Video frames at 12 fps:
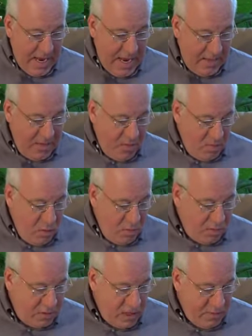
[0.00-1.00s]
And then
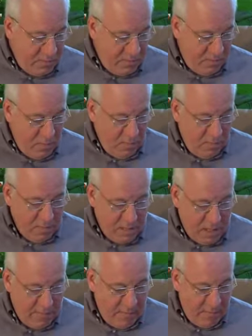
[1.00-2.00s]
Romans chapter 4, verse
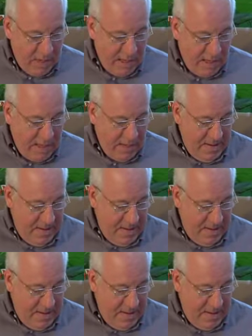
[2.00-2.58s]
11, Betty.